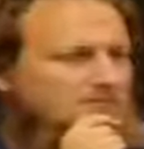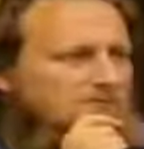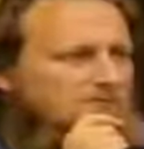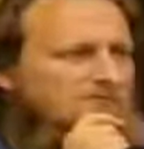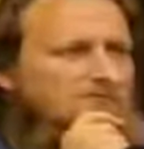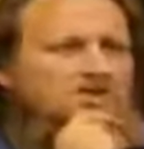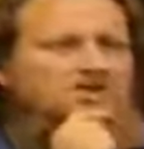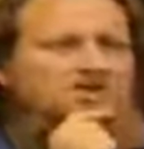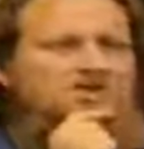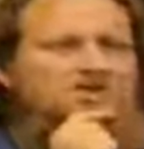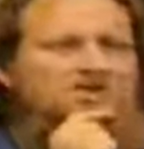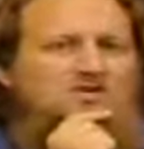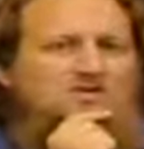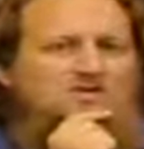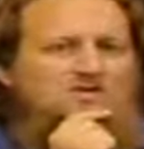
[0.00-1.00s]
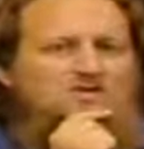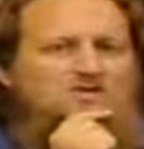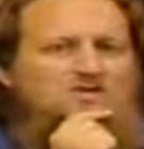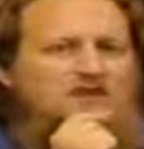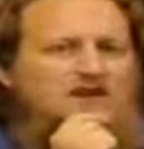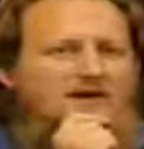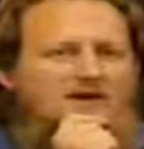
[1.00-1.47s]
So I just stopped to
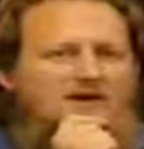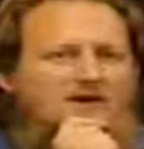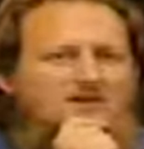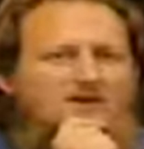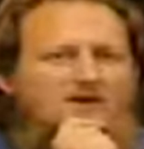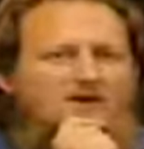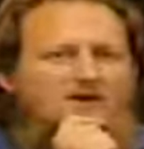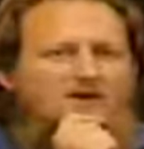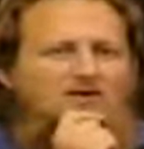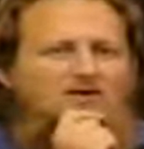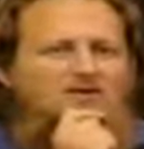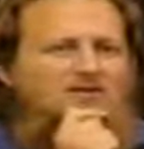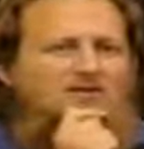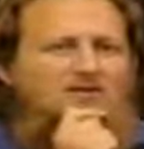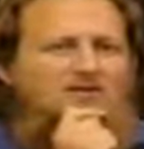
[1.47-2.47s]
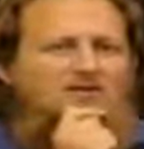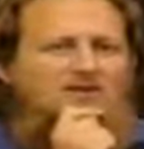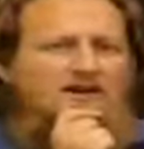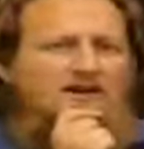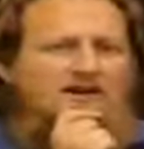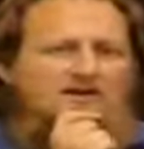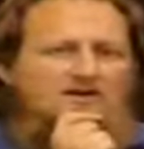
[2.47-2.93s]
this man, and he'd been looking at these birds
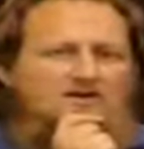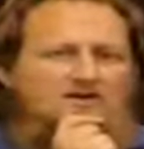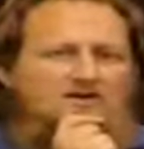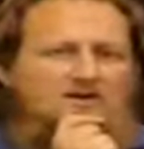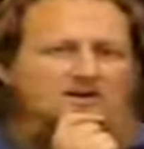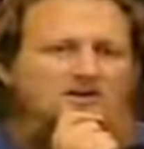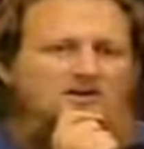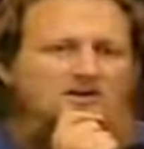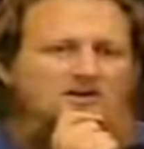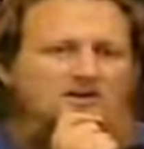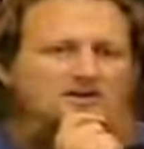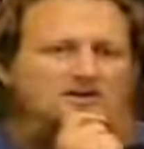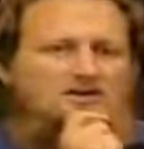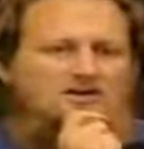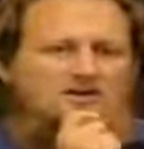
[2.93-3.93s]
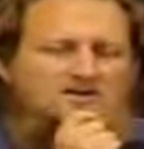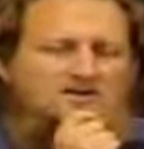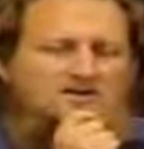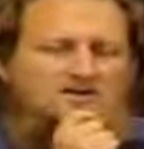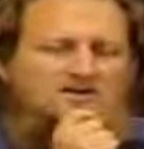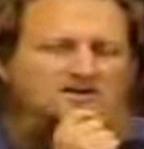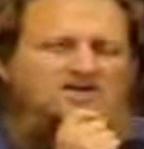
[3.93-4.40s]
for hours, and I said
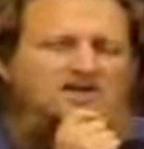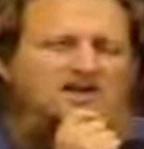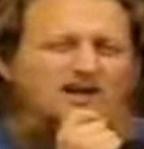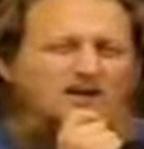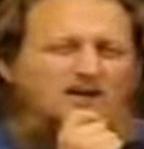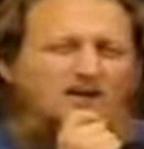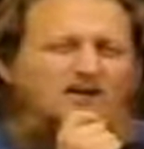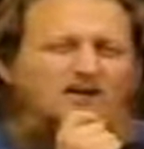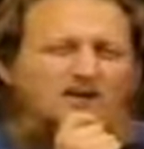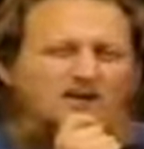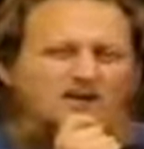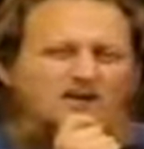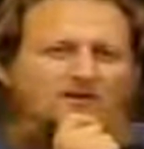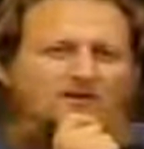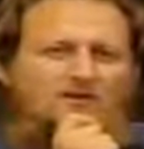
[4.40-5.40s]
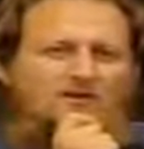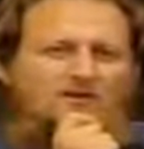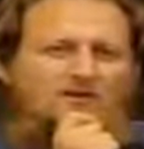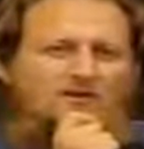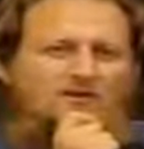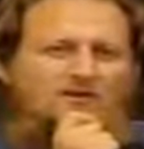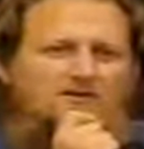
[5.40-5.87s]
to him, Did you ever think
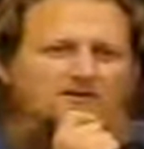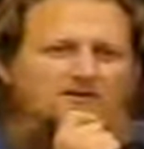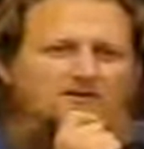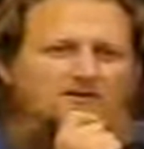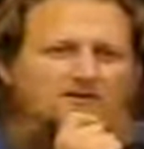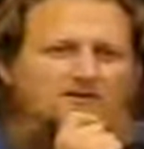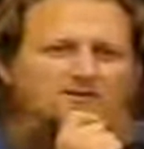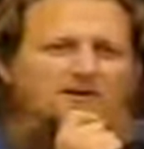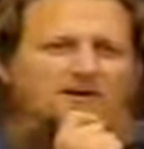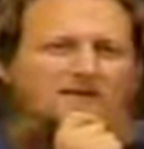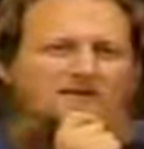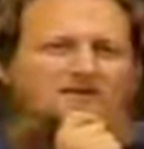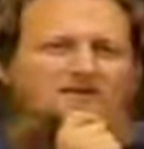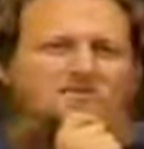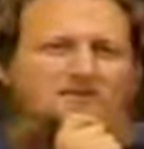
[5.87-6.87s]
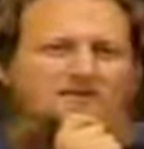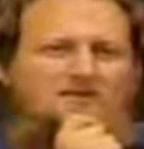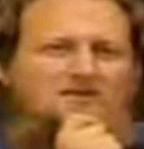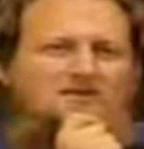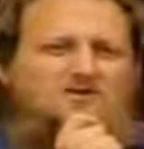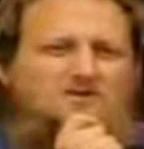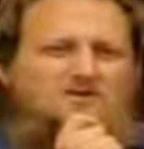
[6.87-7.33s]
about these
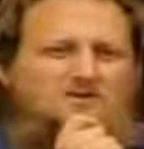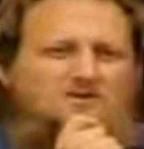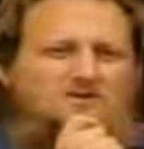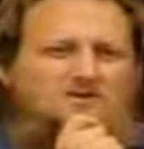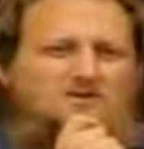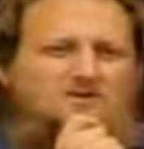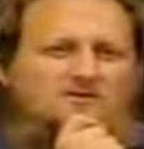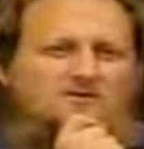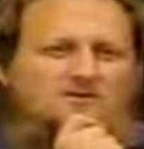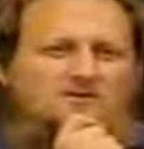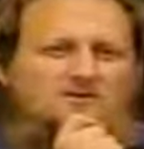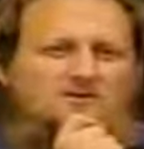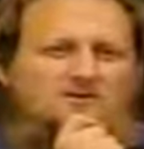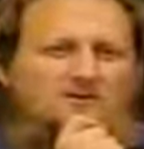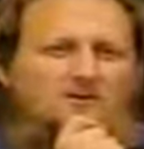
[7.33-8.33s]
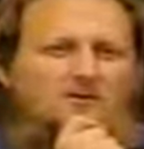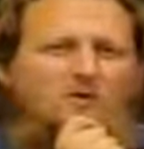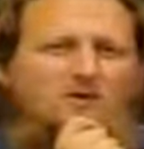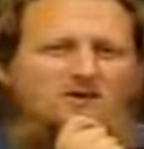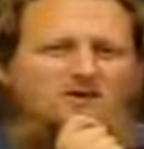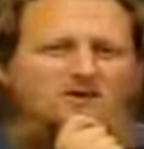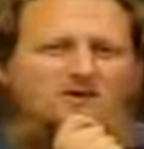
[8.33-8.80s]
birds? Their
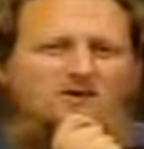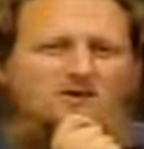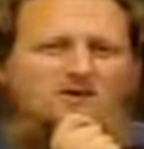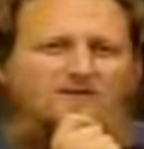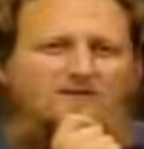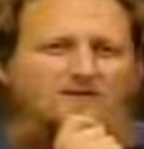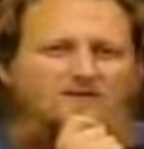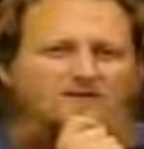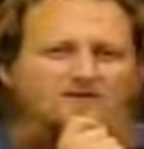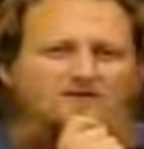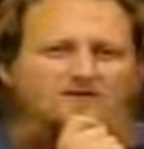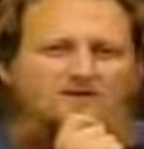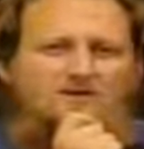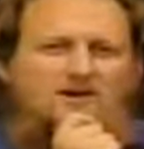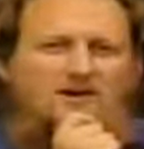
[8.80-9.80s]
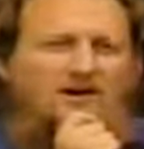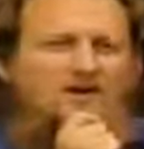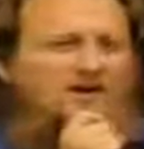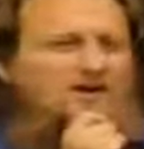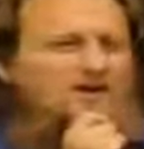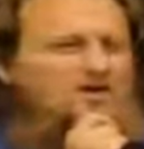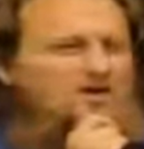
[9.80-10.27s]
wings and their feathers,
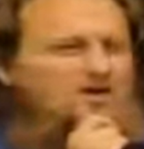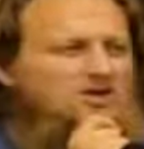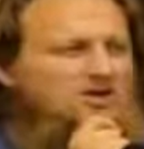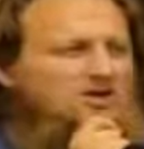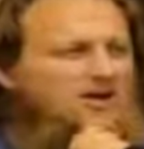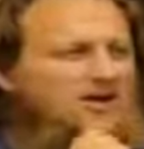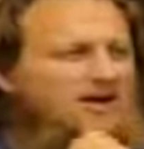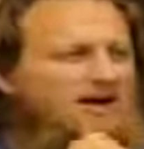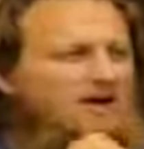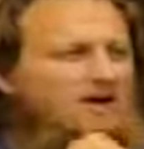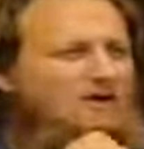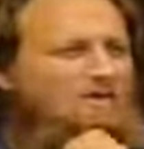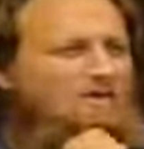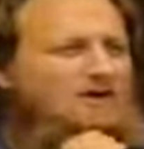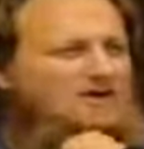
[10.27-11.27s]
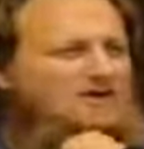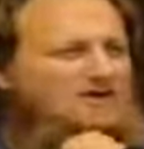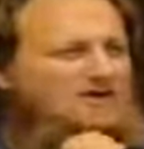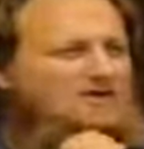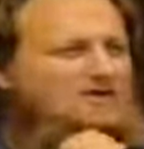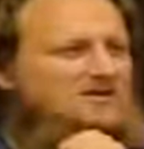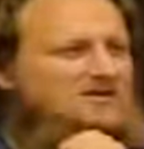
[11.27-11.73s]
how intricate and how
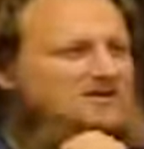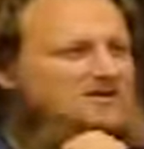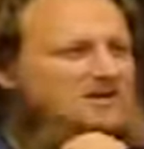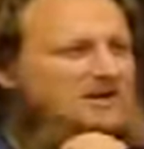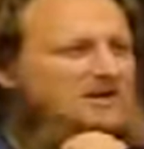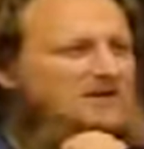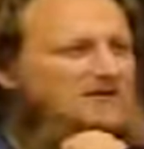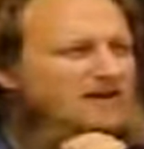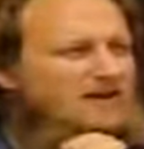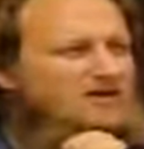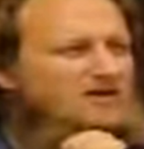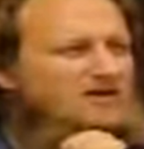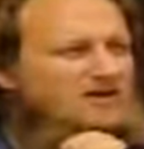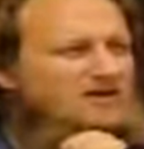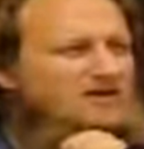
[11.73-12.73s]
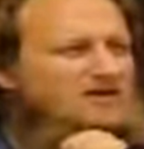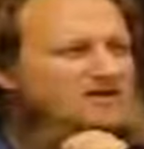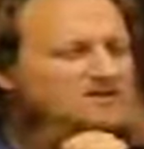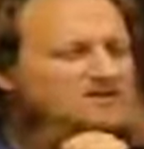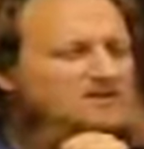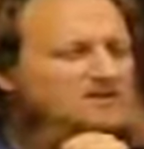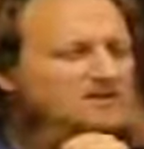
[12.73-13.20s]
amazing the design of that bird
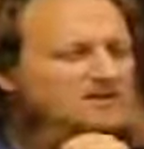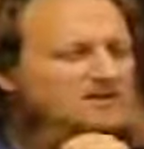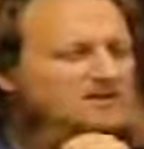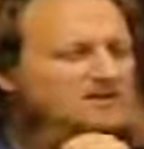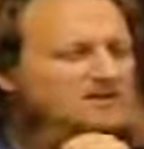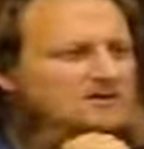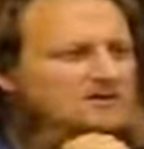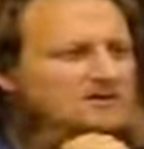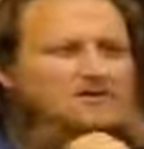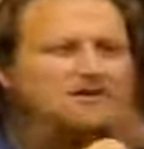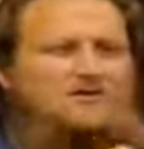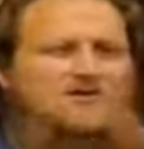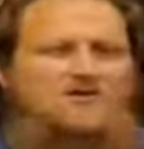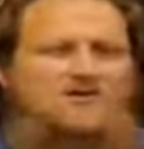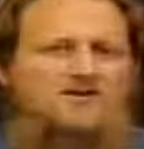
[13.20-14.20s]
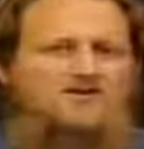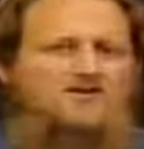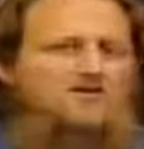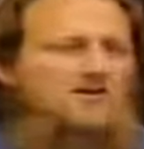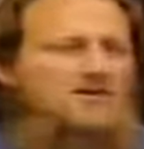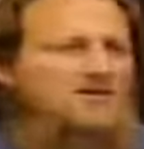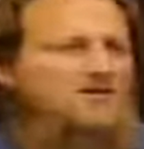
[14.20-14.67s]
is. You know what he said to
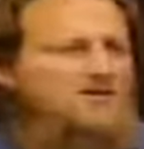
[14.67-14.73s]
me?